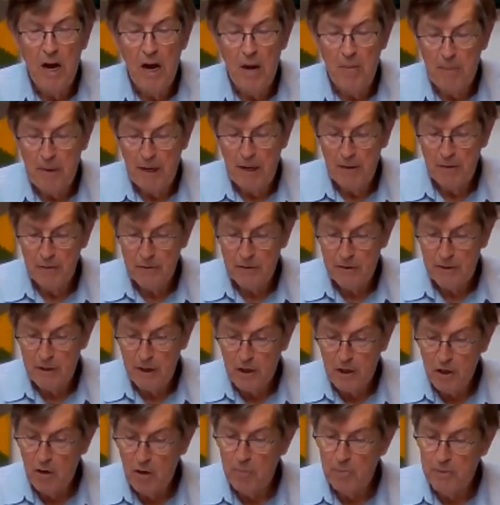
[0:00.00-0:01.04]
about
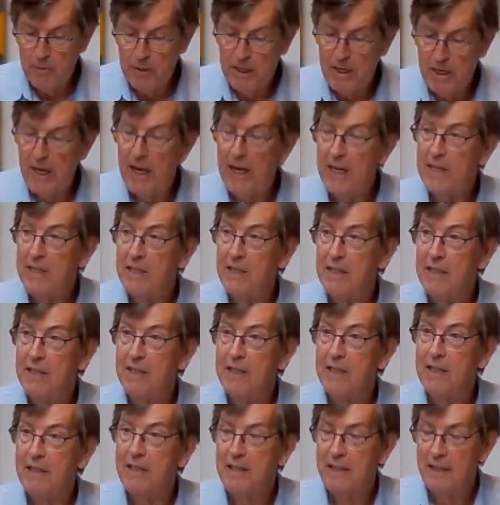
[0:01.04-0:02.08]
the
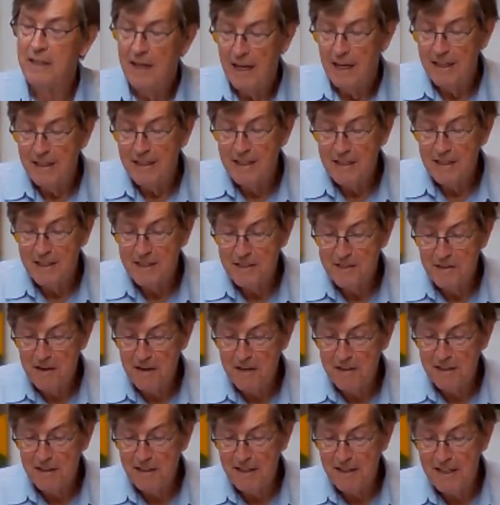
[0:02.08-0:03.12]
complicated and
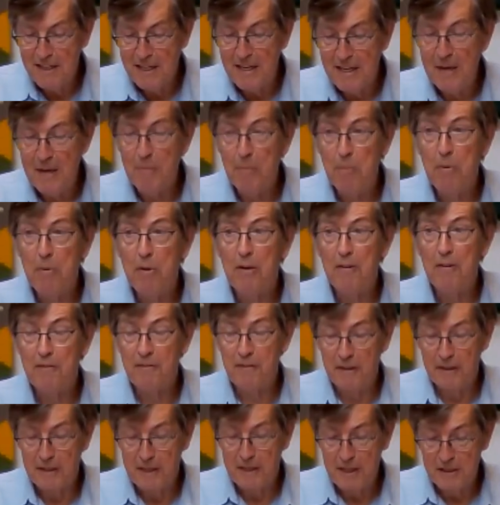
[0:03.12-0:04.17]
decidedly
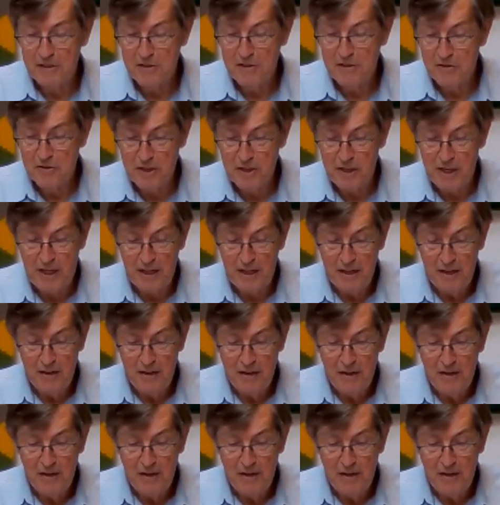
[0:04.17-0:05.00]
imperfect history